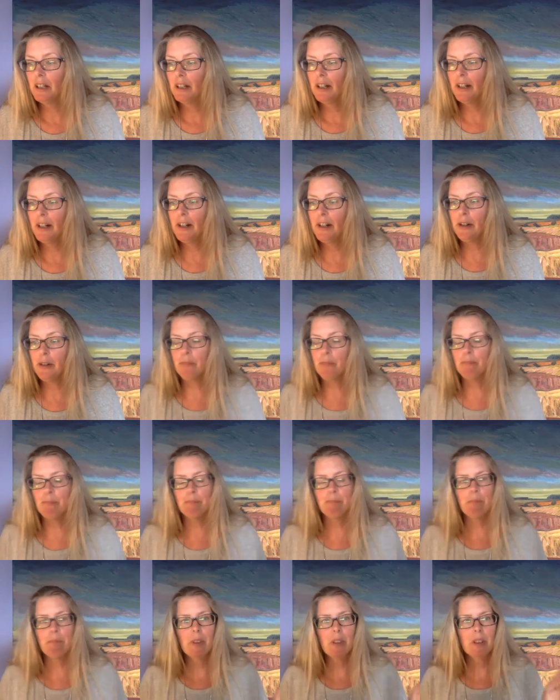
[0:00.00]

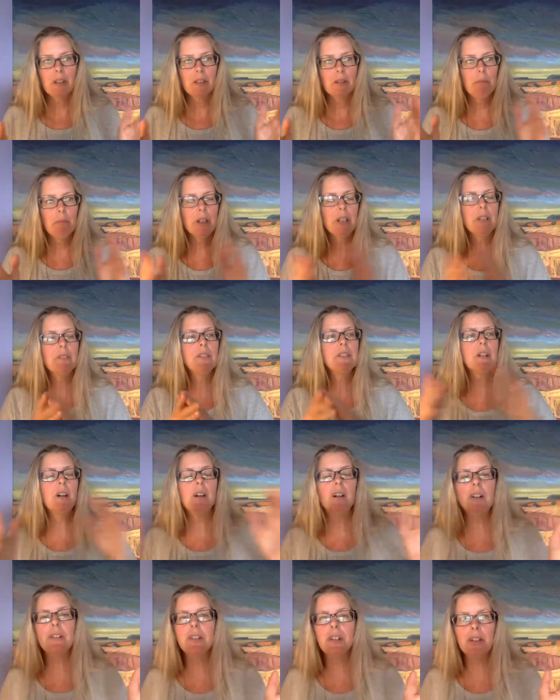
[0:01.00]
But if it's
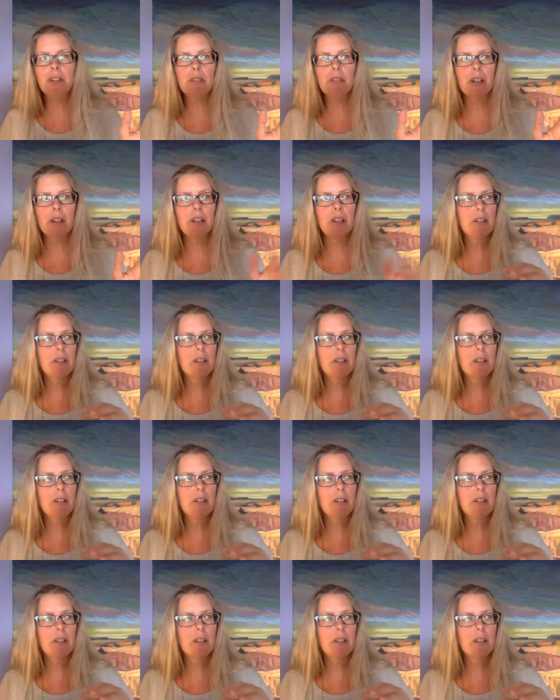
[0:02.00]
all done right,